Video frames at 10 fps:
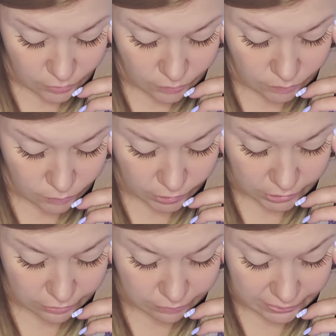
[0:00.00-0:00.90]
home,
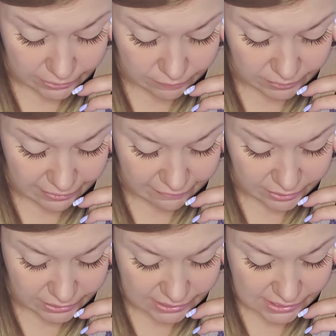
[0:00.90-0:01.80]
work, career,
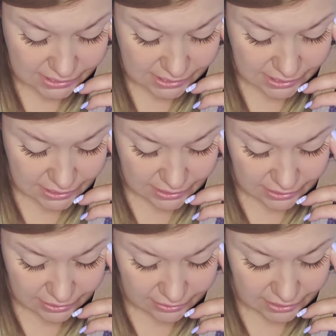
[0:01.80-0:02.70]
whatever it is.
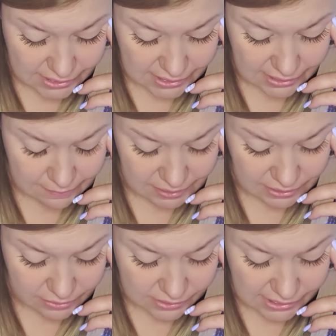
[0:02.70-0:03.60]
You're in this King of
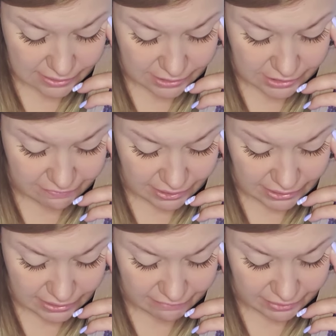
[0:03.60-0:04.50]
Pentacles energy,
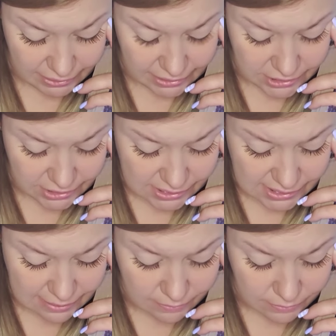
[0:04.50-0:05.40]
finan- financially
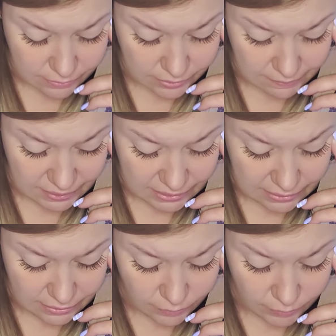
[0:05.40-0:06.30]
stable,
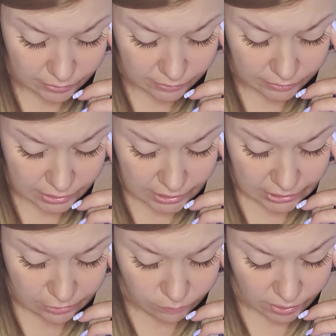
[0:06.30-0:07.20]
committed, loyal.
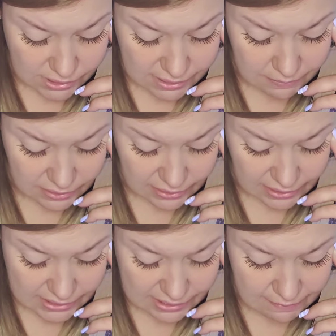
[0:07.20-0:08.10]
You want something
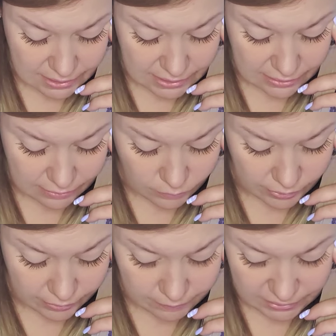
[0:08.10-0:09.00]
that is committed and
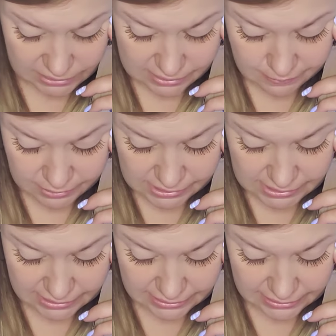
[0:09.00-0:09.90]
loyal, but this person
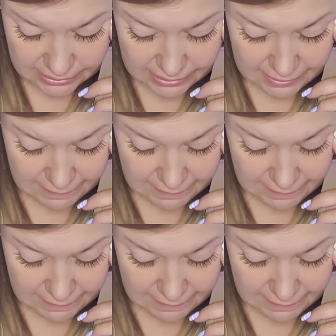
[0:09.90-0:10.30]
here,